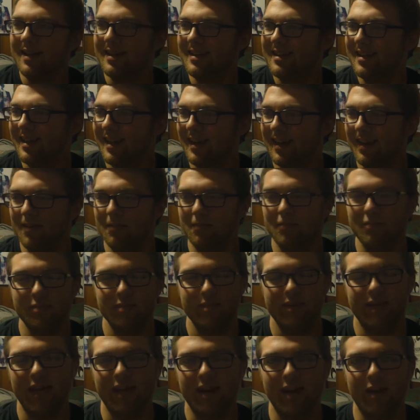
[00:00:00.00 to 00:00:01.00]
uh, um,
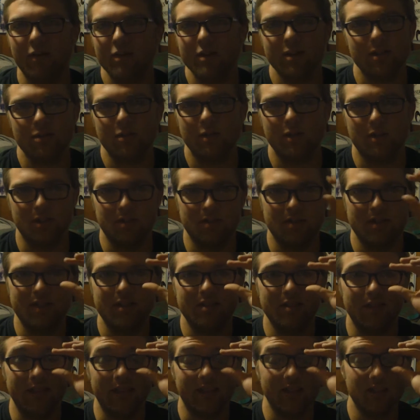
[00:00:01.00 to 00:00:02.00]
yeah, not really too much
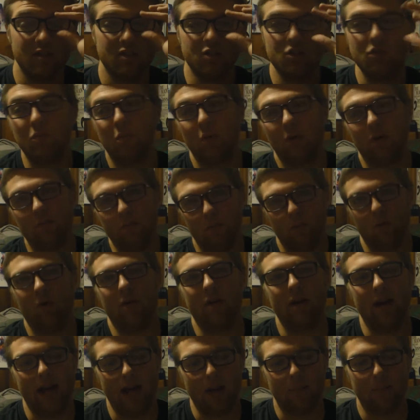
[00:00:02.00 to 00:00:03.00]
else, like, super
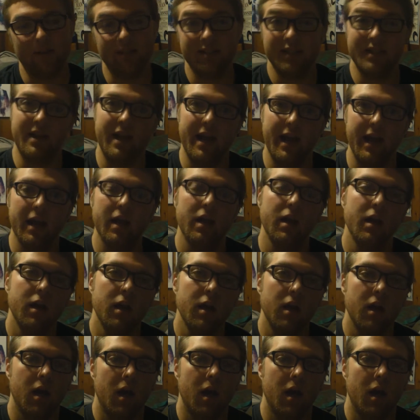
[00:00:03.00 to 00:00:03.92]
important happened today.